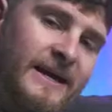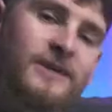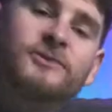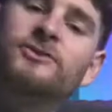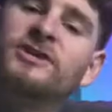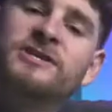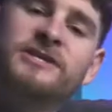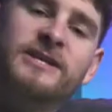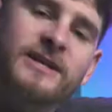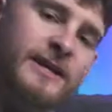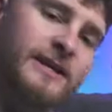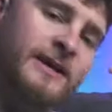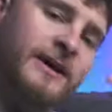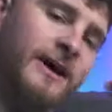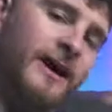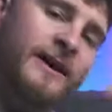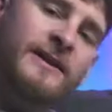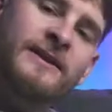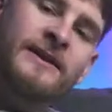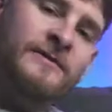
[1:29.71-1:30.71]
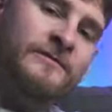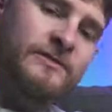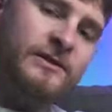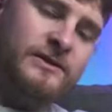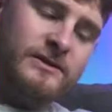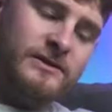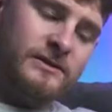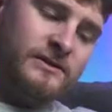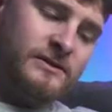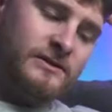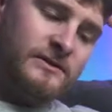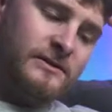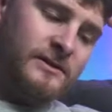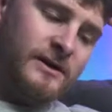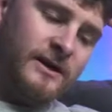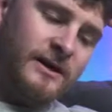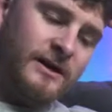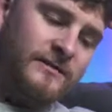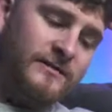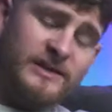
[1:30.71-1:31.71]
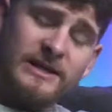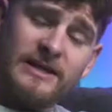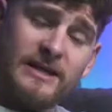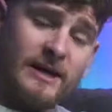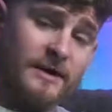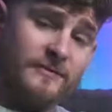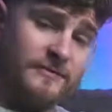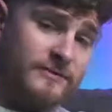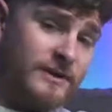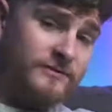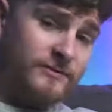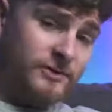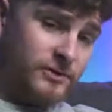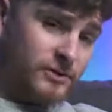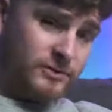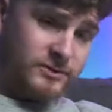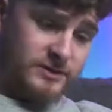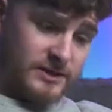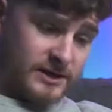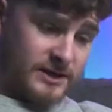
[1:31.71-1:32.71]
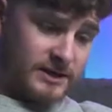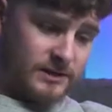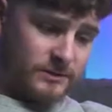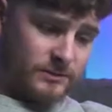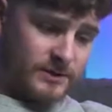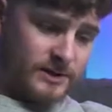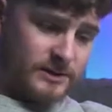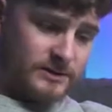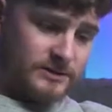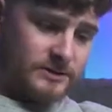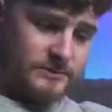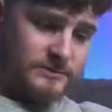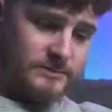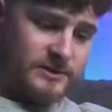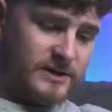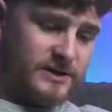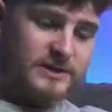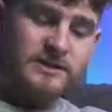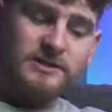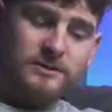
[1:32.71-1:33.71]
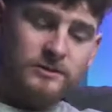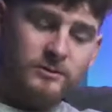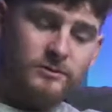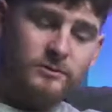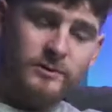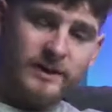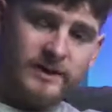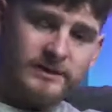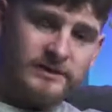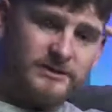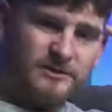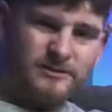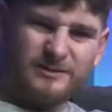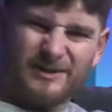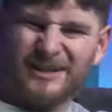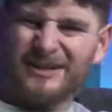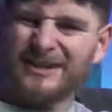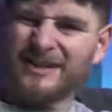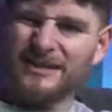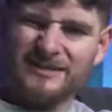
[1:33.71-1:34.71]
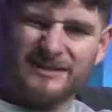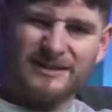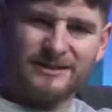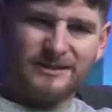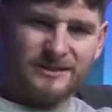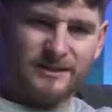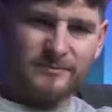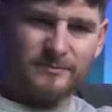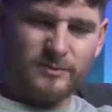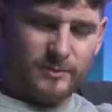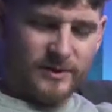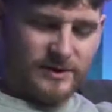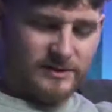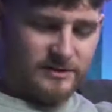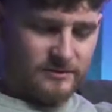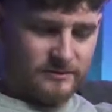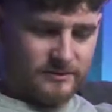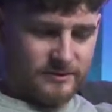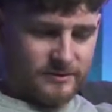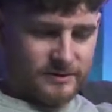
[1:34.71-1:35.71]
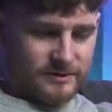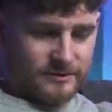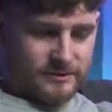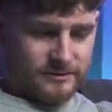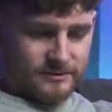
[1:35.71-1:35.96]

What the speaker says: Interestingly, I never did that. I've never used keywords, but this is a cool way to do it, an easy, simple way to do it.